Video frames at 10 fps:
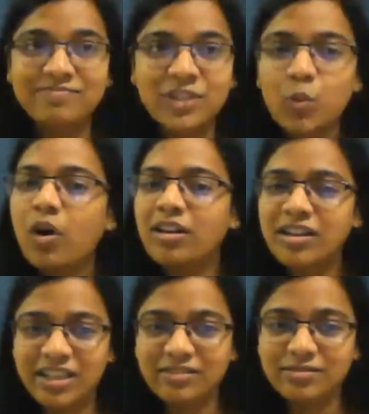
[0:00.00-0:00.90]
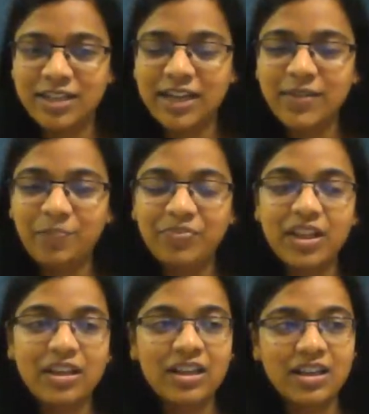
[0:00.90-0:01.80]
the quality, right?
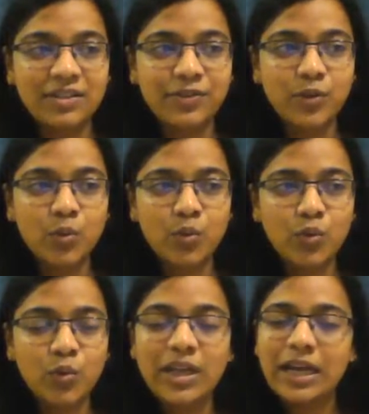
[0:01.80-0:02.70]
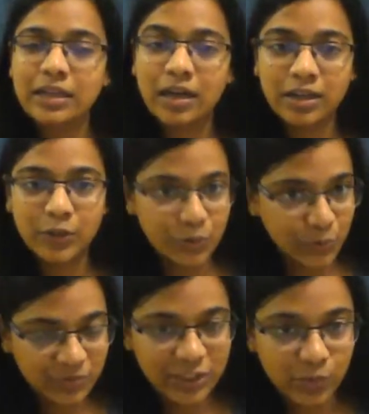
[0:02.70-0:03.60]
If you look at our
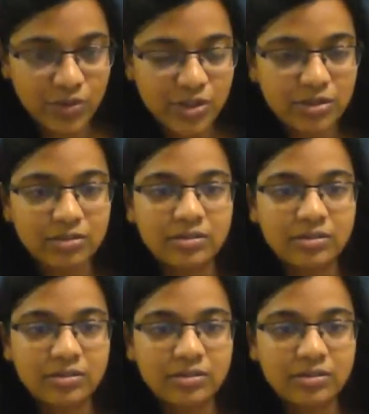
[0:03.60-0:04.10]
YouTube videos,